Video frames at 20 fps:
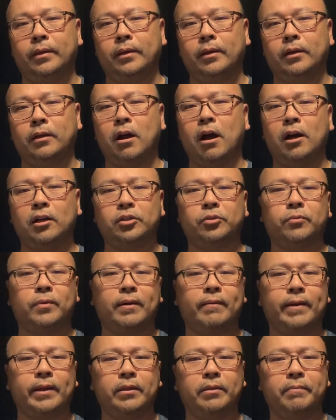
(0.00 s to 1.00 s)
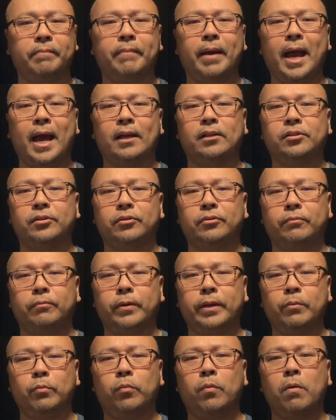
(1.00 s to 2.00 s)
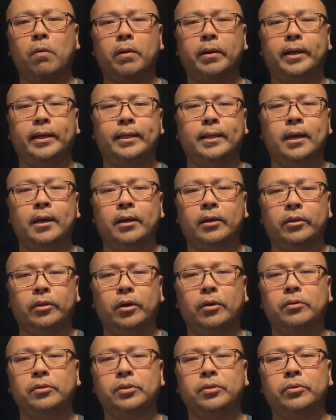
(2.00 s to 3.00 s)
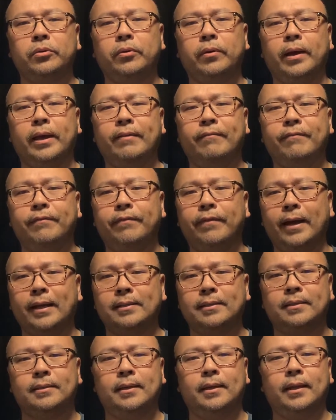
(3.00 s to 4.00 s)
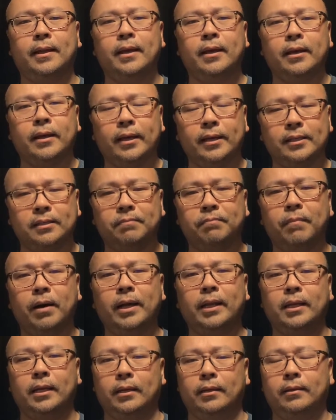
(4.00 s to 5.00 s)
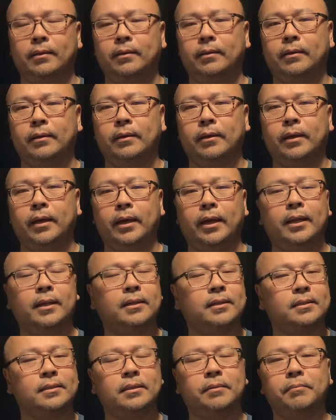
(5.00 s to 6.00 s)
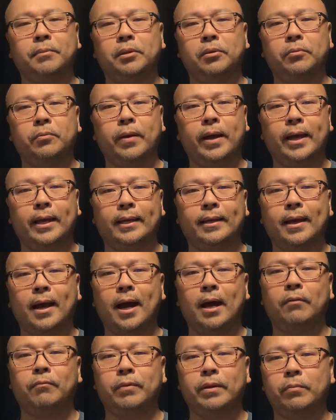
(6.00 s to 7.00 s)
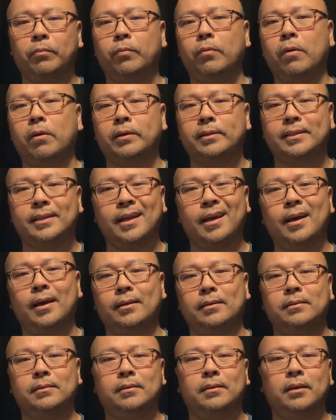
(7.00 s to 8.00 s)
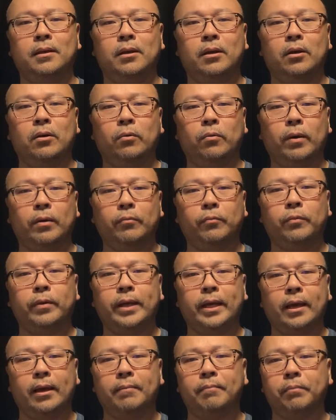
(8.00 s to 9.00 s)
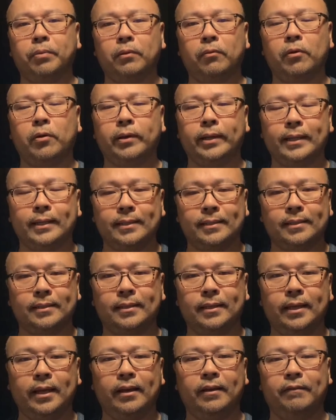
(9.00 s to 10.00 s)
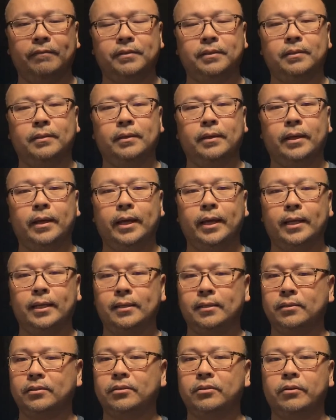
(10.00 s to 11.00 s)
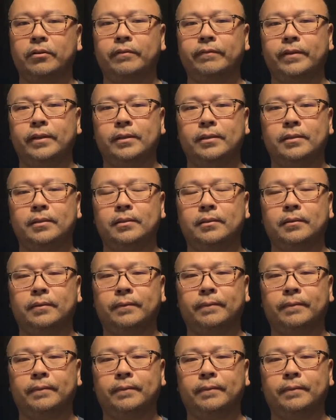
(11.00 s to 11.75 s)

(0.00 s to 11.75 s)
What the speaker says: Contrary, the master rewarded those who invested his money. In a similar way, God rewards us when we employed his gifts in his service.